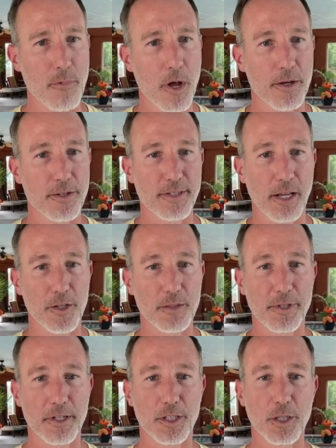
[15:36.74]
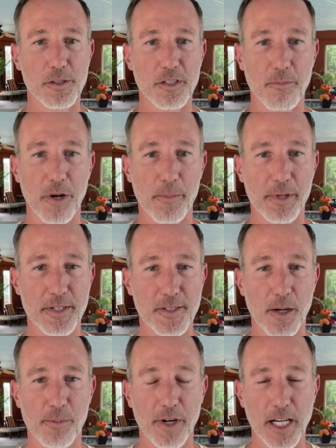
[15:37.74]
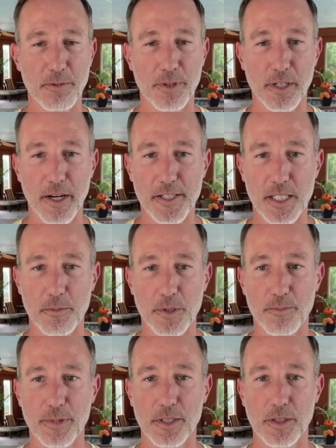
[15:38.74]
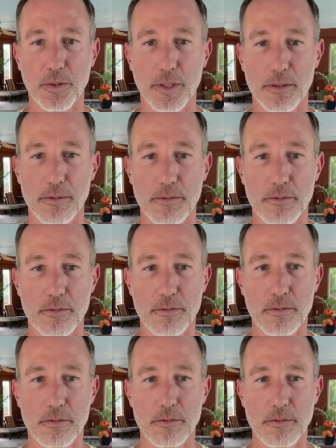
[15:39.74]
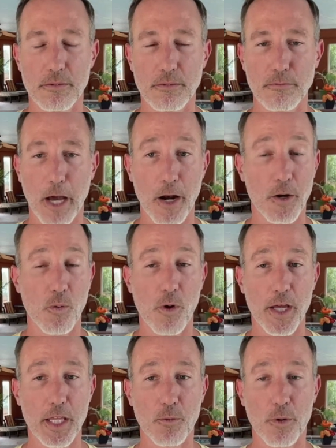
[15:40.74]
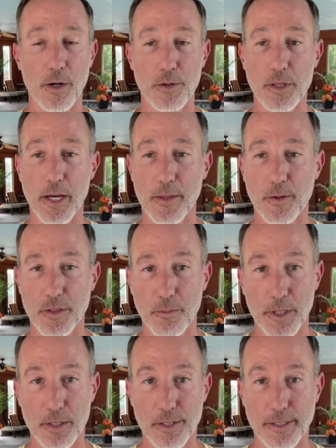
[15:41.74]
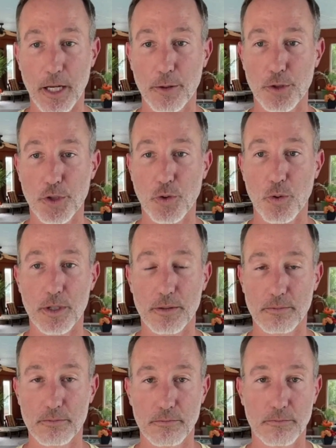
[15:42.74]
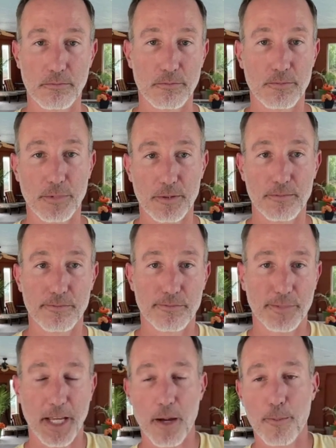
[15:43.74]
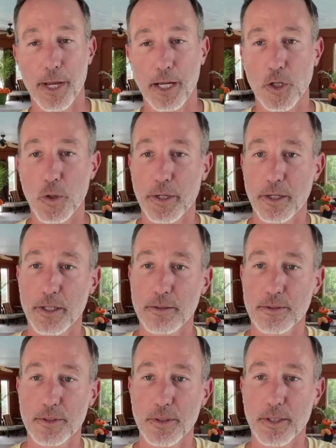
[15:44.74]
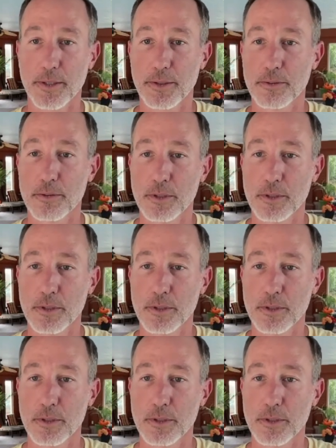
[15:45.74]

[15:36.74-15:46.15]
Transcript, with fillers: CEL is being accused of pumping CEL price with customer Bitcoin. I don't know why they want to do that. There's a big sell short campaign going on. So I don't know.